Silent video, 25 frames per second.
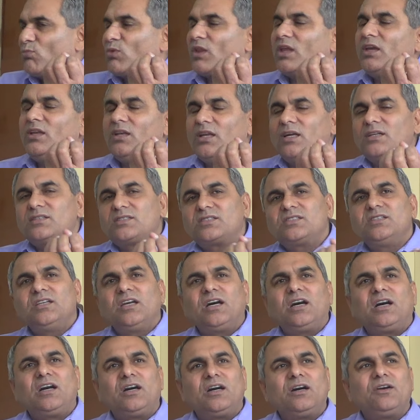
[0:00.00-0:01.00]

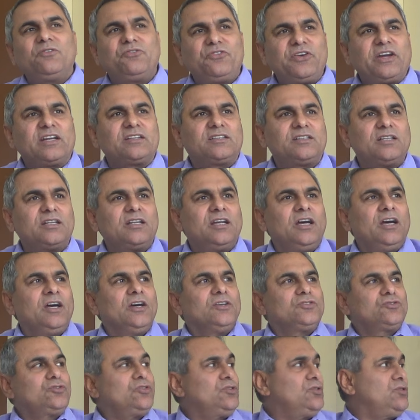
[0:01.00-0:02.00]
Inertia factor.
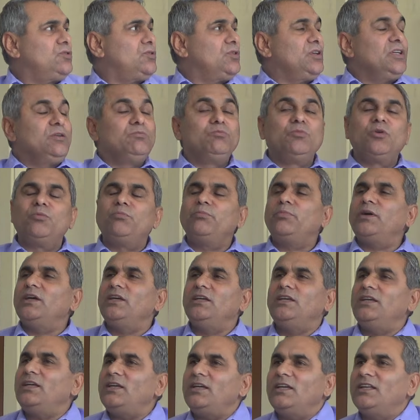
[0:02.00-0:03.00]
So in
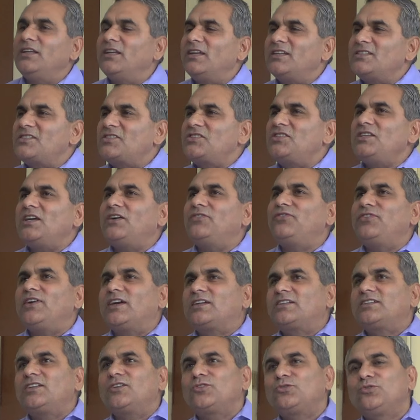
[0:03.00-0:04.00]
Mumbai, inertia
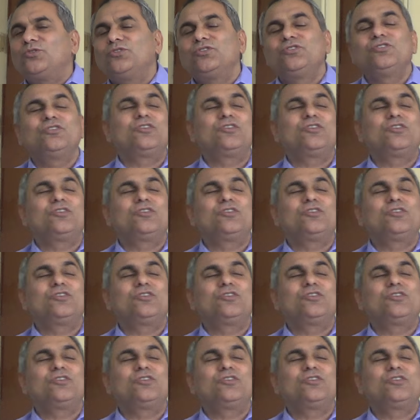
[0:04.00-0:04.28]
factor could